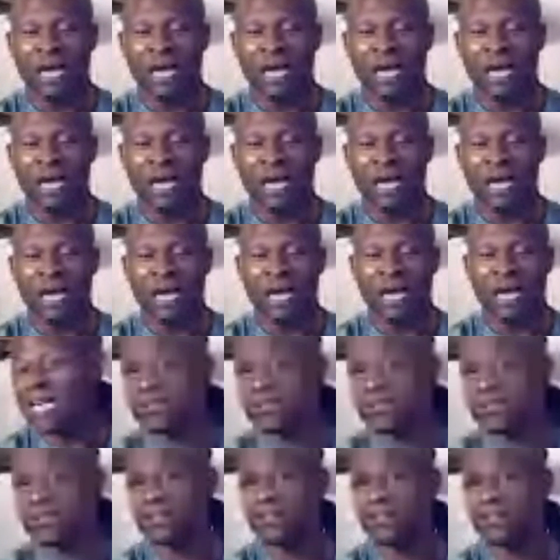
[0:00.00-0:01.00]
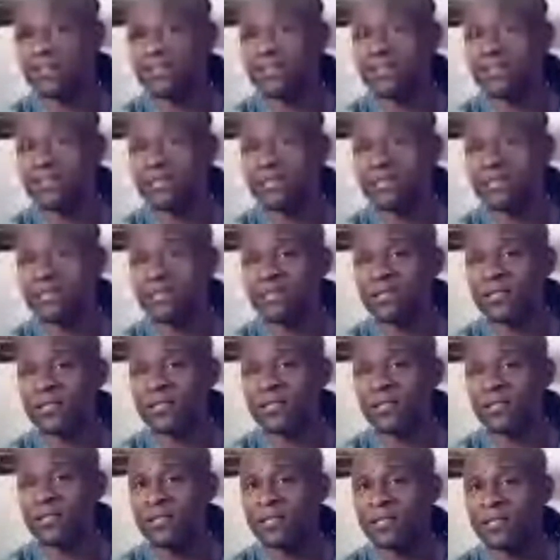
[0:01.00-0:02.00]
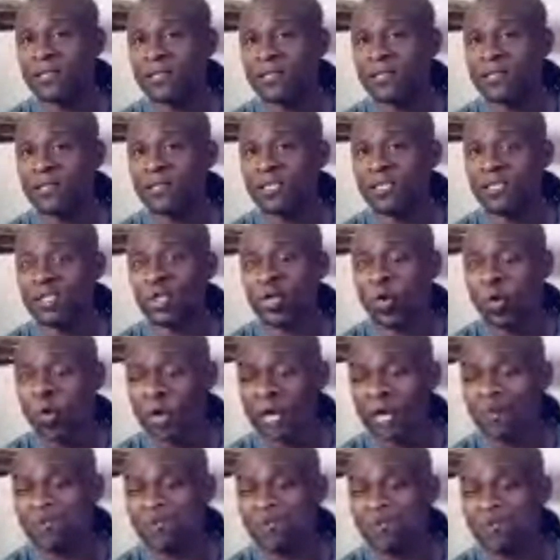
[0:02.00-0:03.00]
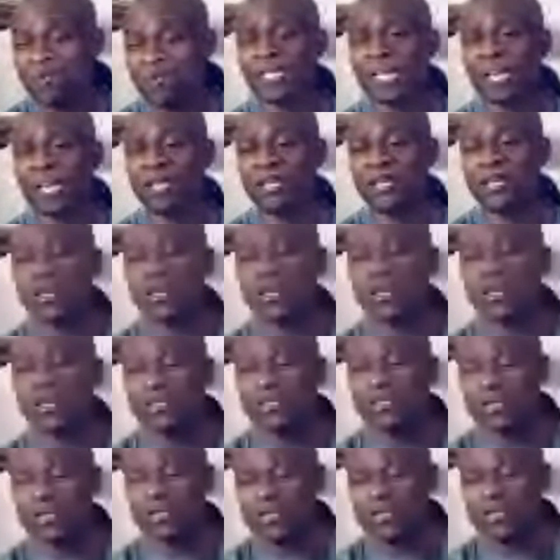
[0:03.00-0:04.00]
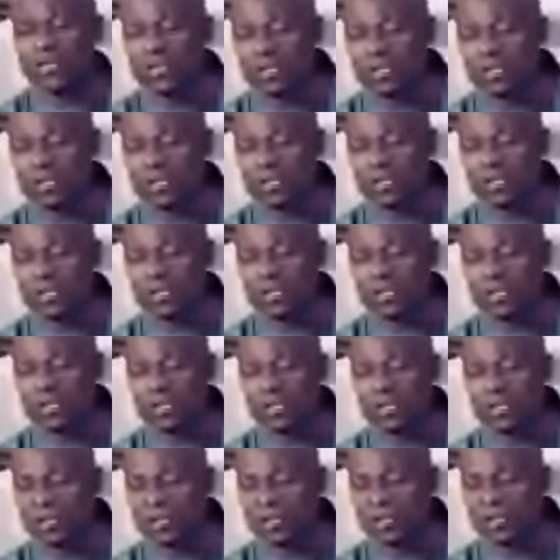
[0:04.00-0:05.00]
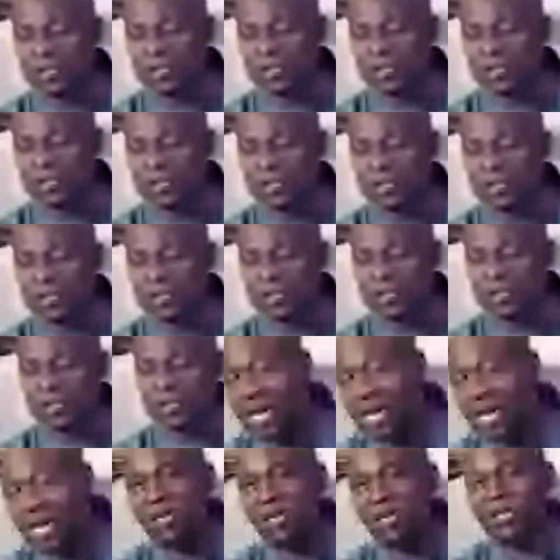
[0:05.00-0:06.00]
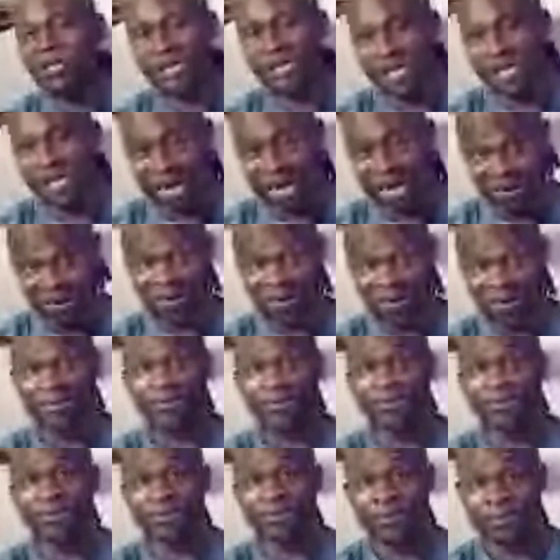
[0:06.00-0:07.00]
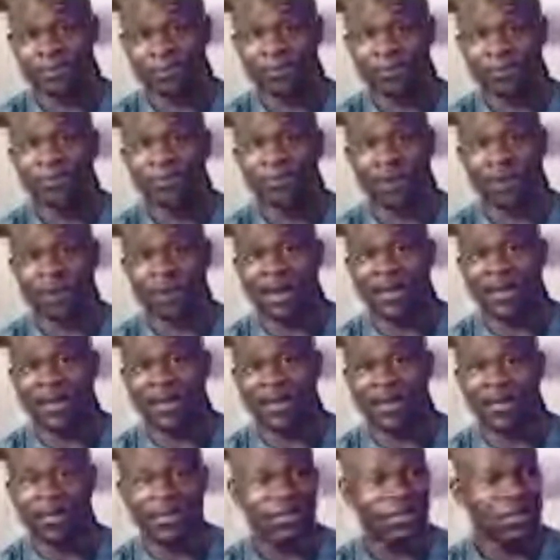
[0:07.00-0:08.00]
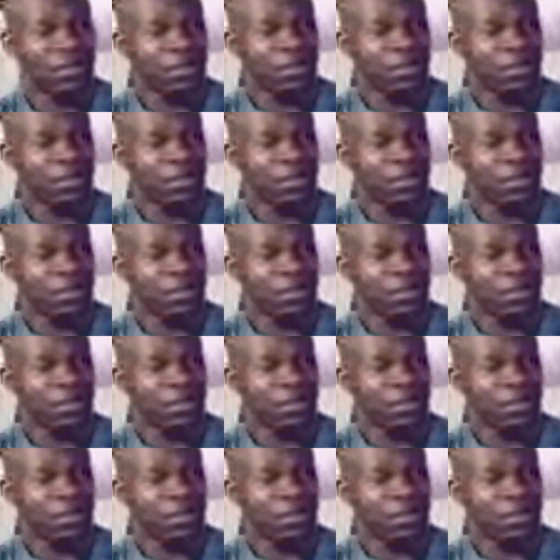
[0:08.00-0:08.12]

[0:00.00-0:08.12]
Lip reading: And that's facts. So all I'm just saying is it's time to come together. All right?